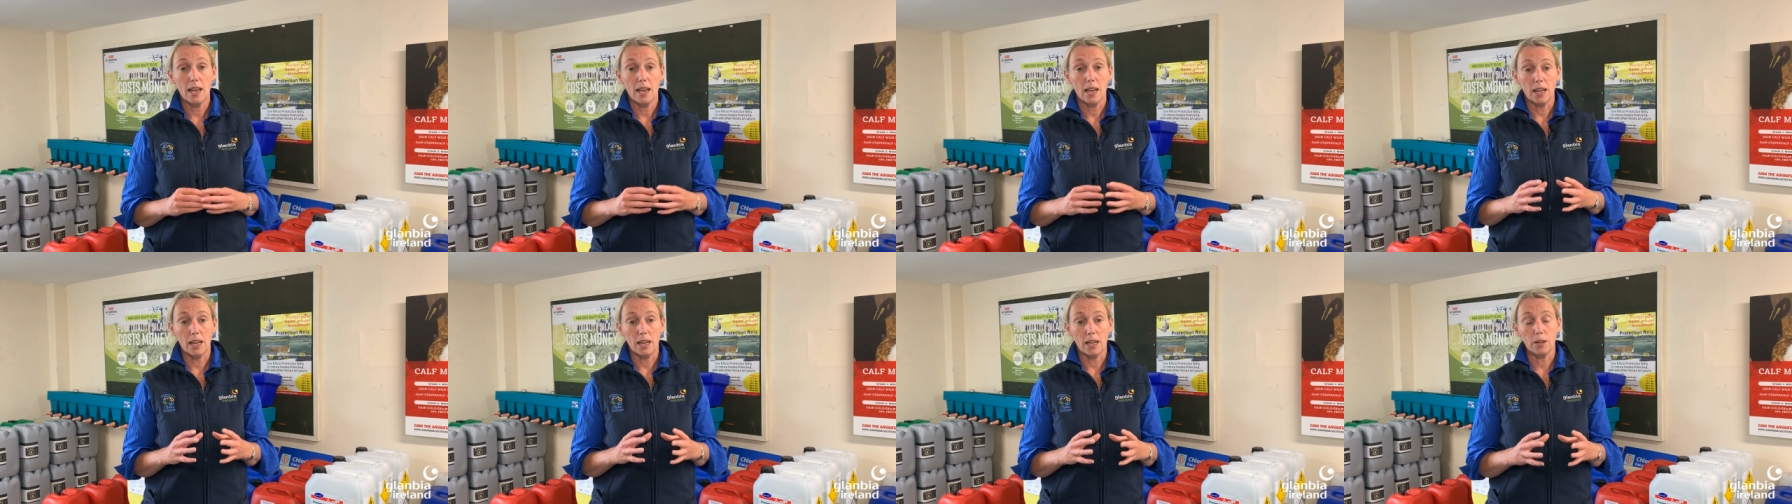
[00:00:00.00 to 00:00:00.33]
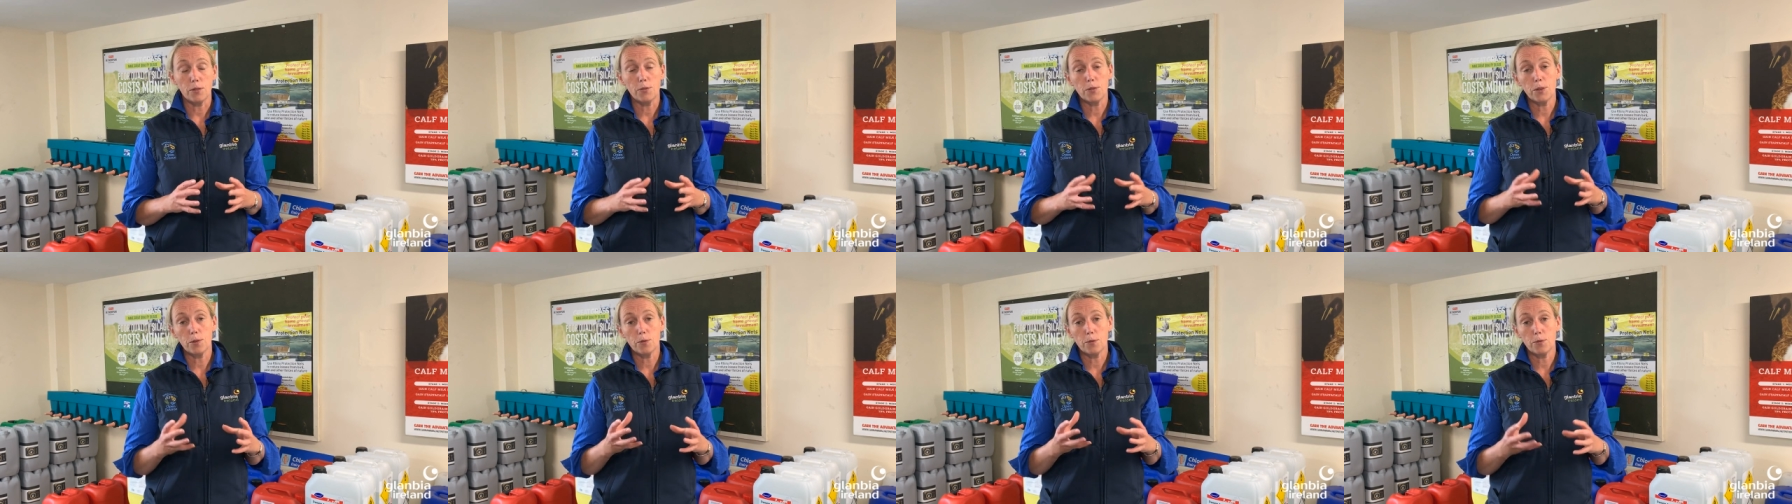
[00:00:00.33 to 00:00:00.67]

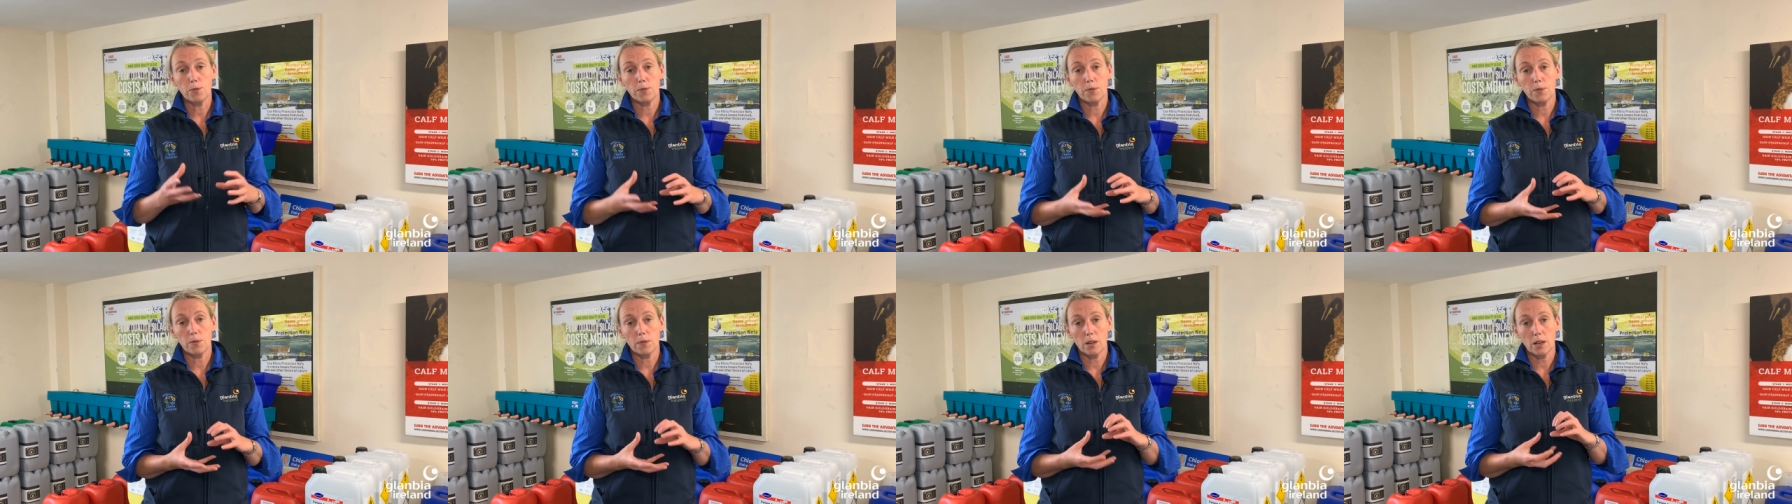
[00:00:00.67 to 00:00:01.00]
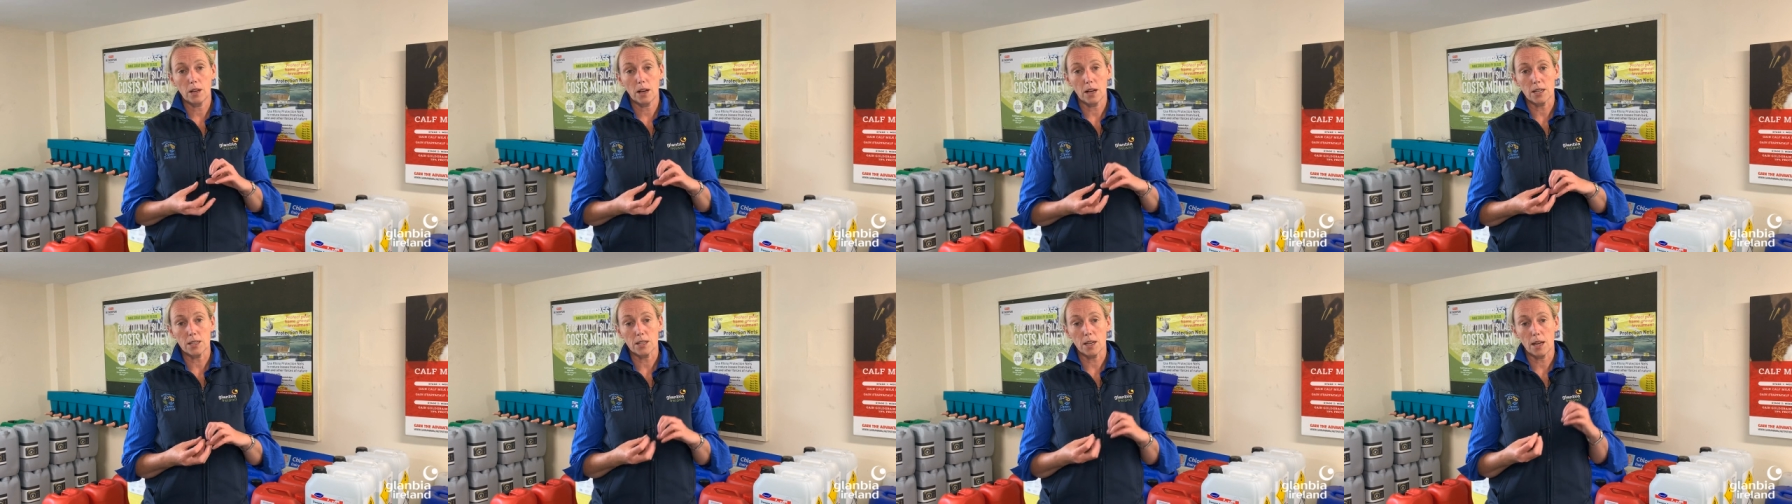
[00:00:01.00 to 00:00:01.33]
If you've
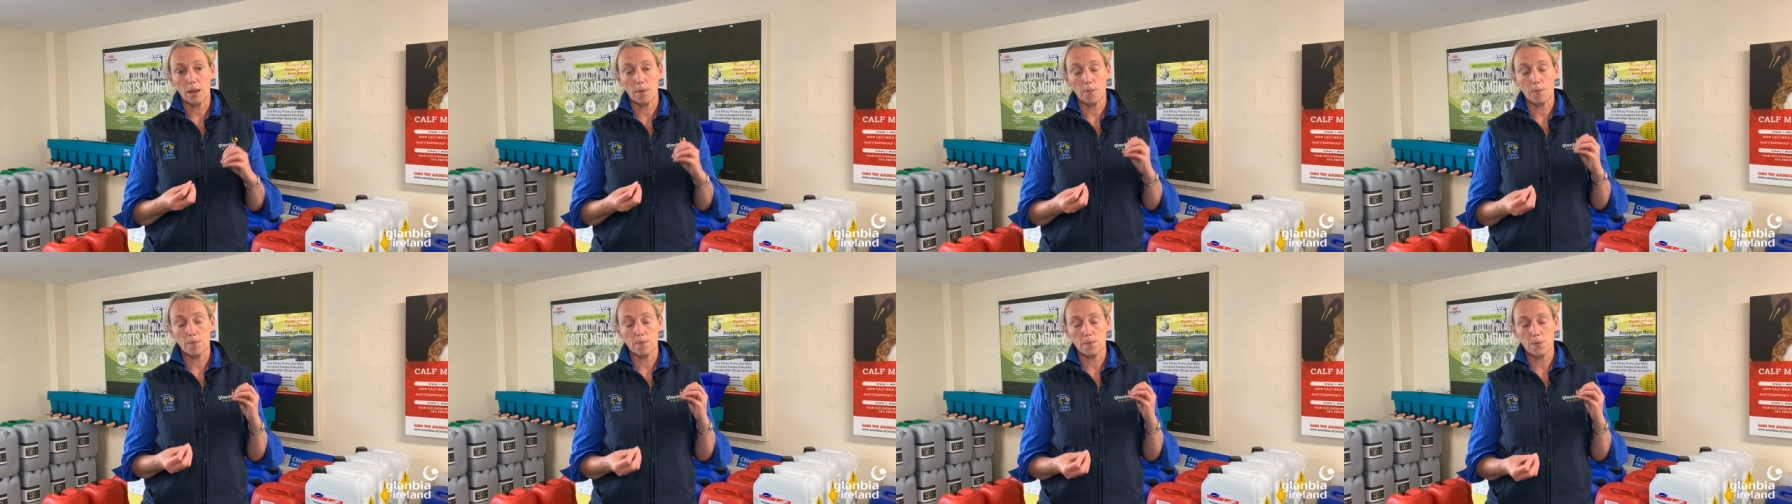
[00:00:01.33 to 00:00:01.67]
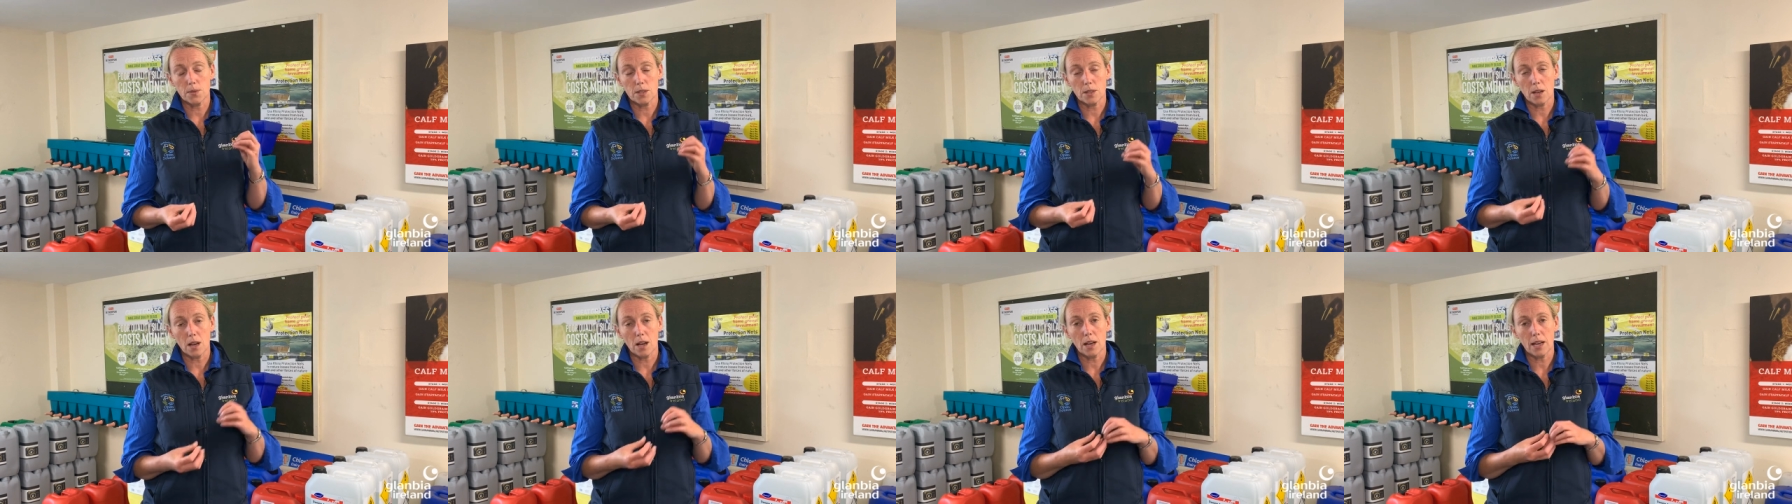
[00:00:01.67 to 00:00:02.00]
got a
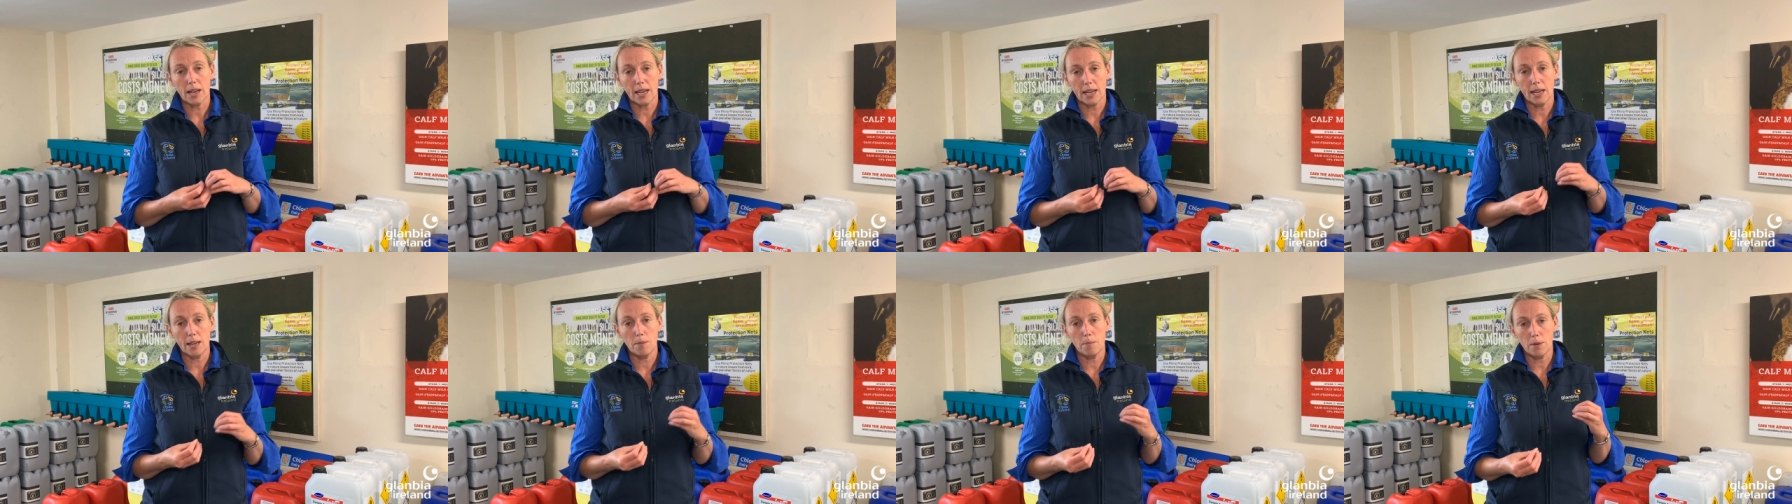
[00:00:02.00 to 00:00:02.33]
sock in